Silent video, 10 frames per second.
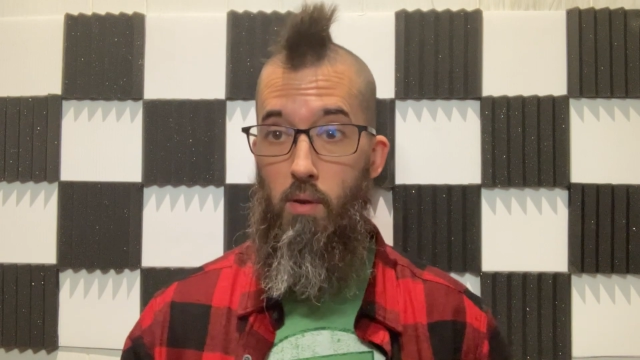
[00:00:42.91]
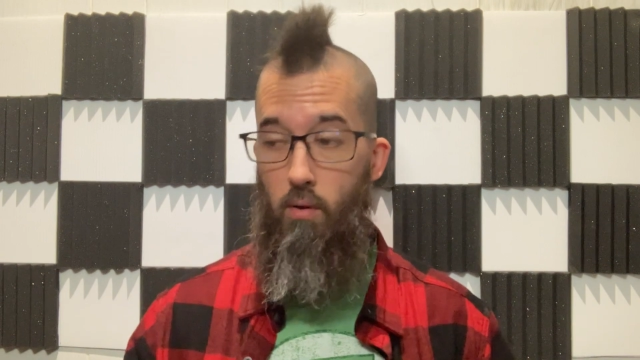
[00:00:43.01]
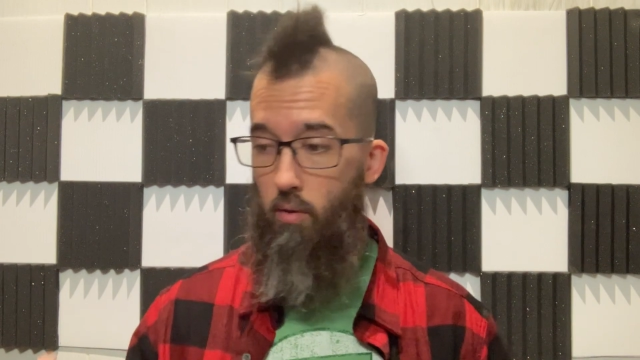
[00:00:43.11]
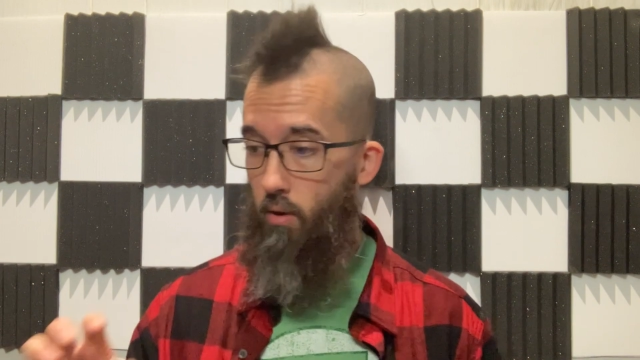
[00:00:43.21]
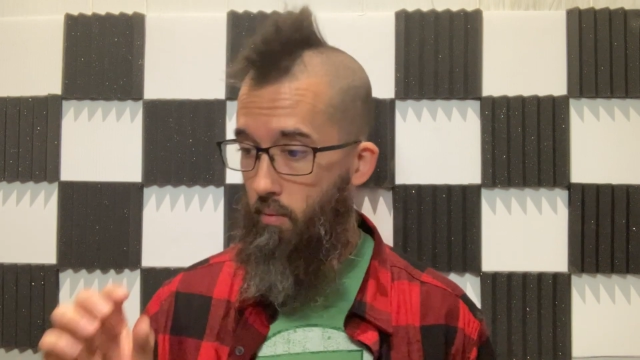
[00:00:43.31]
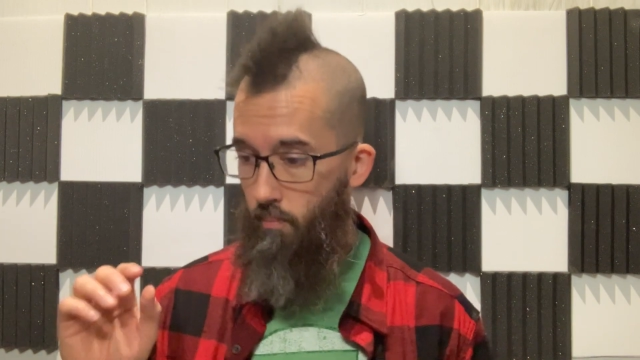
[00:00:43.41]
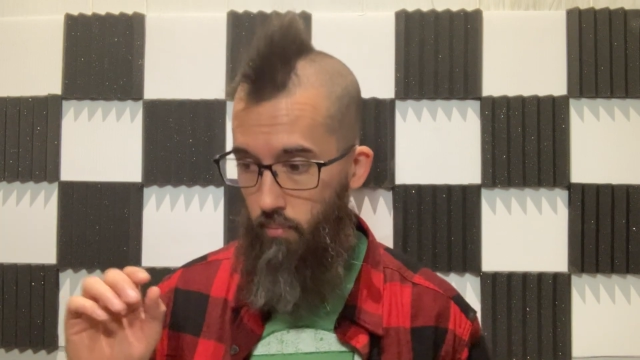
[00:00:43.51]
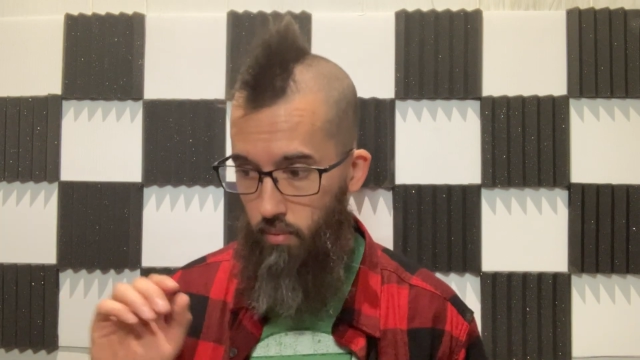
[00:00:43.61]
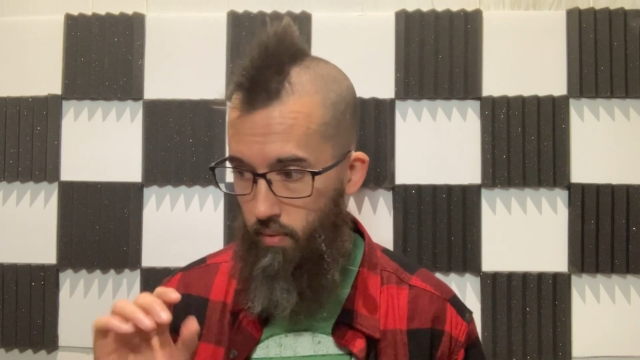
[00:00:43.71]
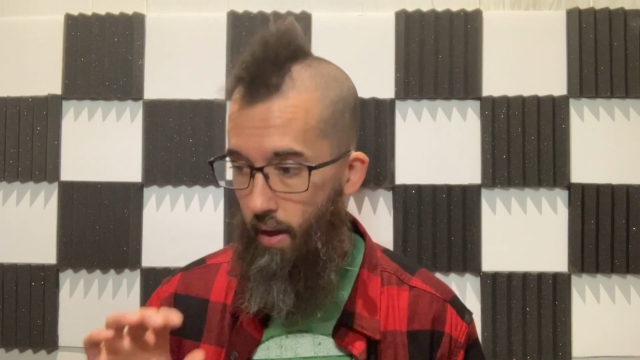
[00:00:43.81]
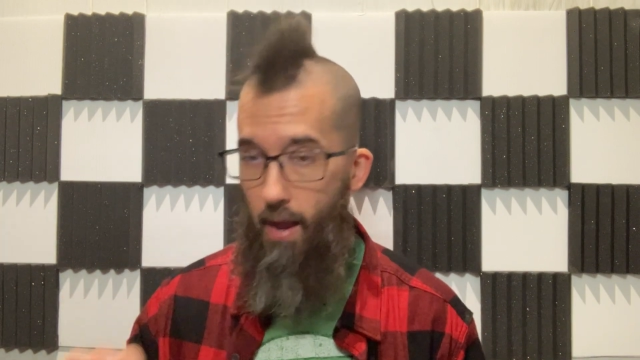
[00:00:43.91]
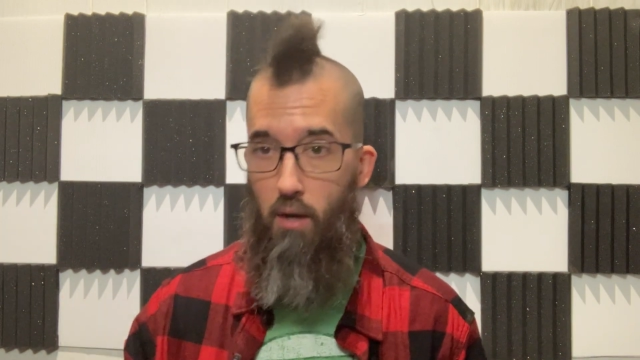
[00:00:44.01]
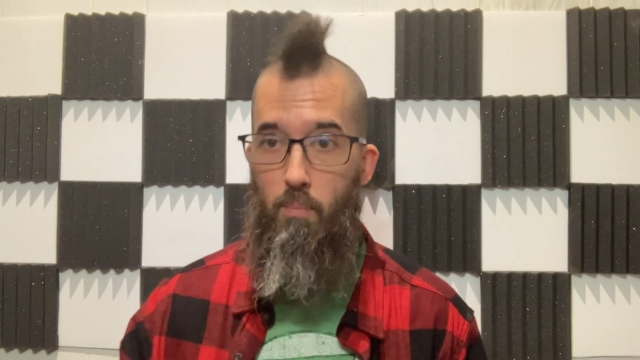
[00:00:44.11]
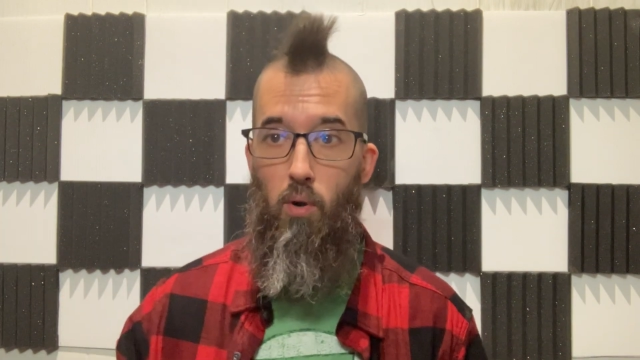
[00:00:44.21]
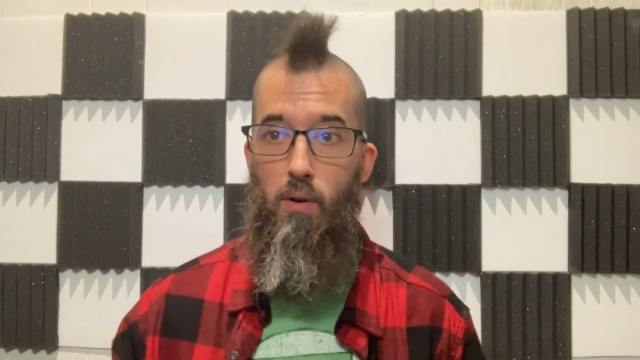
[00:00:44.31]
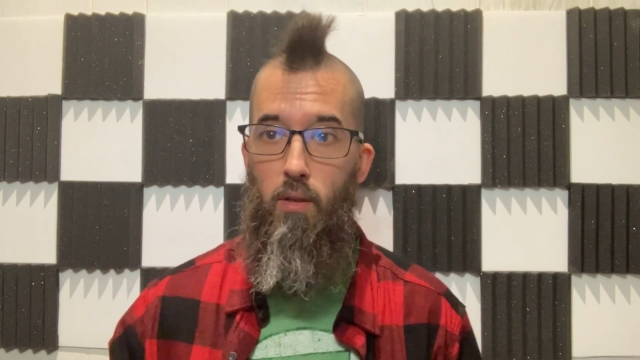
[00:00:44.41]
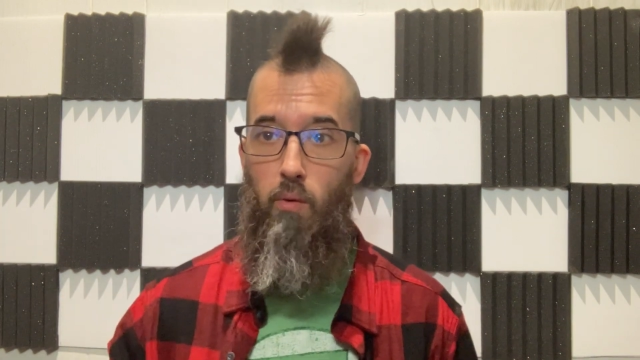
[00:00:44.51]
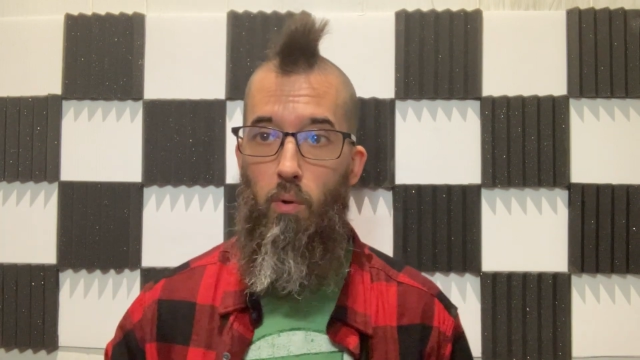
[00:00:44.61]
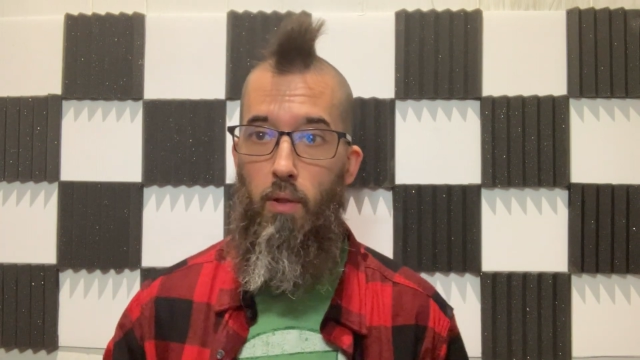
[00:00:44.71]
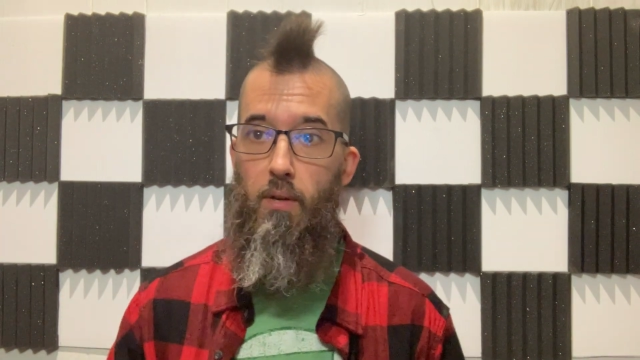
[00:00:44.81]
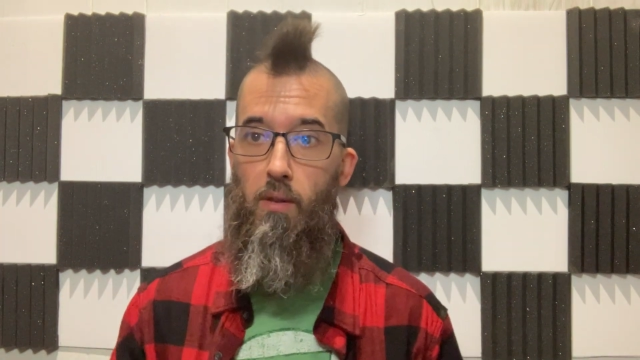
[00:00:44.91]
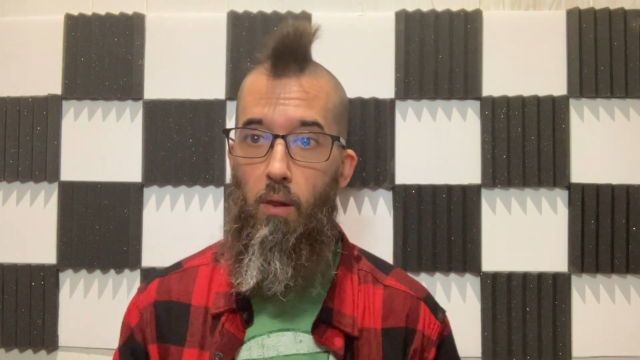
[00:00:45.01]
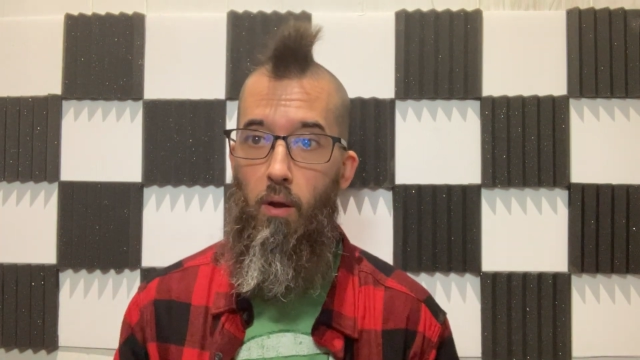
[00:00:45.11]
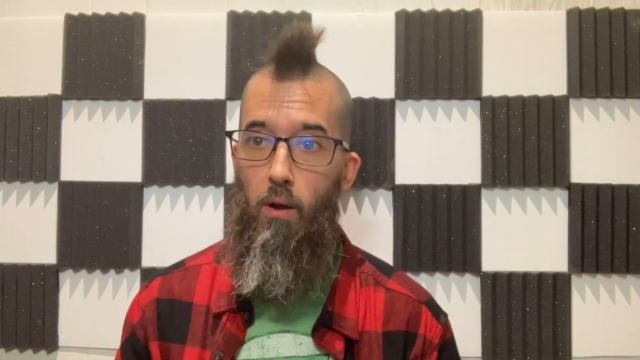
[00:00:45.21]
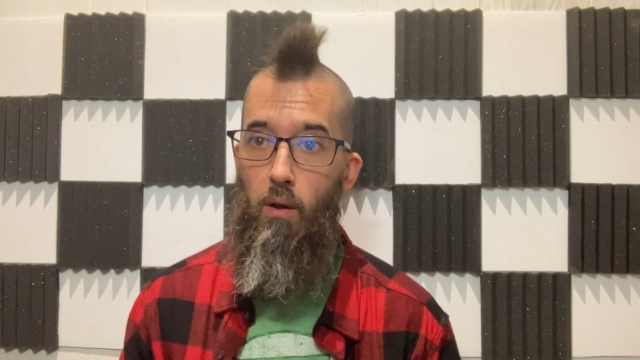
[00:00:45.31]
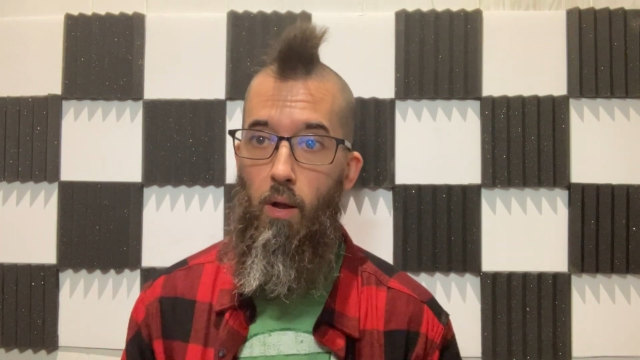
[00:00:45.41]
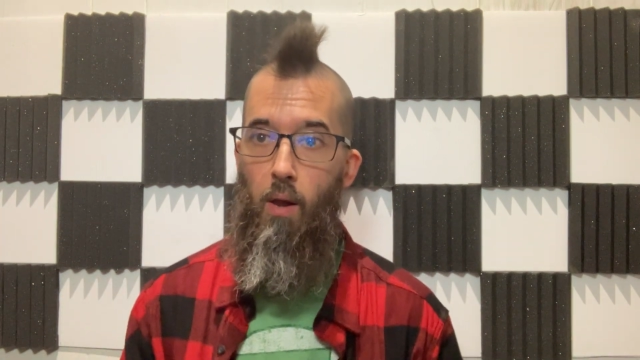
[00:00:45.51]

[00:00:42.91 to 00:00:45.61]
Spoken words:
to the experts in the religious law,